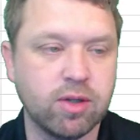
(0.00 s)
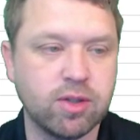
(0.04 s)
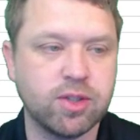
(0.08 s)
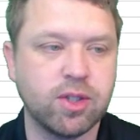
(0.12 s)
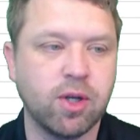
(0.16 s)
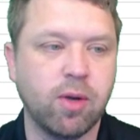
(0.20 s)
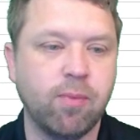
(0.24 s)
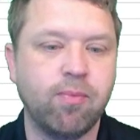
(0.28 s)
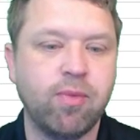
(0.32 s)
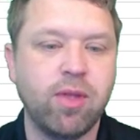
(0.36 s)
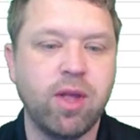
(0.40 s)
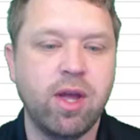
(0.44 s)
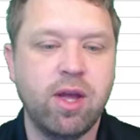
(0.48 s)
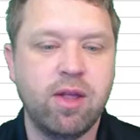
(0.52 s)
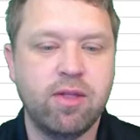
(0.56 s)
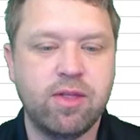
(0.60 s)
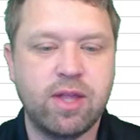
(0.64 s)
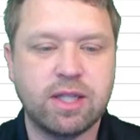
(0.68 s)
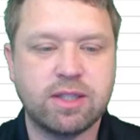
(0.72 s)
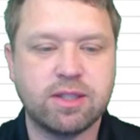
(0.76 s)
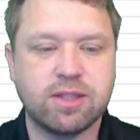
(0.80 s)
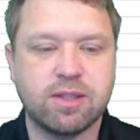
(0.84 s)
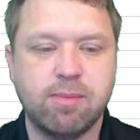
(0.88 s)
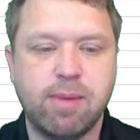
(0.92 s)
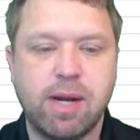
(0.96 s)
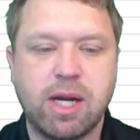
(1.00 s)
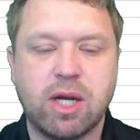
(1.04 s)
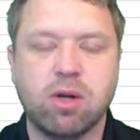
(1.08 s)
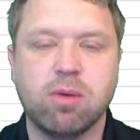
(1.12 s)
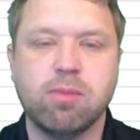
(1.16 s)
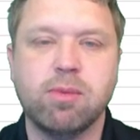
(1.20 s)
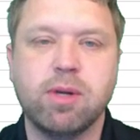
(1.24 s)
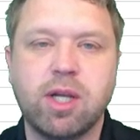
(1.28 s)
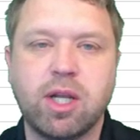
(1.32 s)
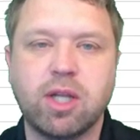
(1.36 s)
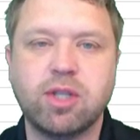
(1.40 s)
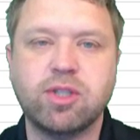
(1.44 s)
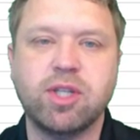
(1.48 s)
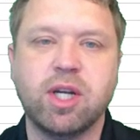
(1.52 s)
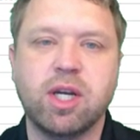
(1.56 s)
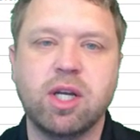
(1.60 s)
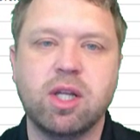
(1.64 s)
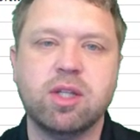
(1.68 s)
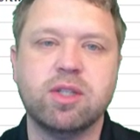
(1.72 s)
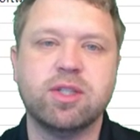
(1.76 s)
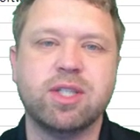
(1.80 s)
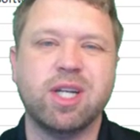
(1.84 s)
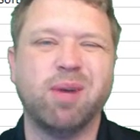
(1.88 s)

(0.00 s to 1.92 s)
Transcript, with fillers: So that's the Macro Monday Challenge.